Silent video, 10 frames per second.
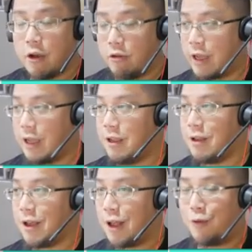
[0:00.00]
Okay,
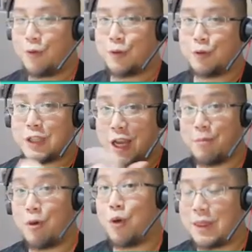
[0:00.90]
I look forward to sharing
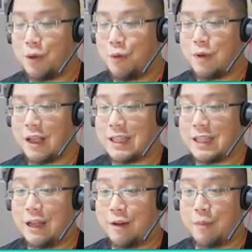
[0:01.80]
more with you as I
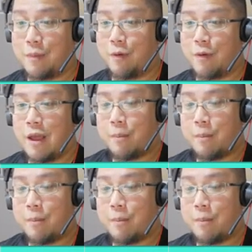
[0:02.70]
learn about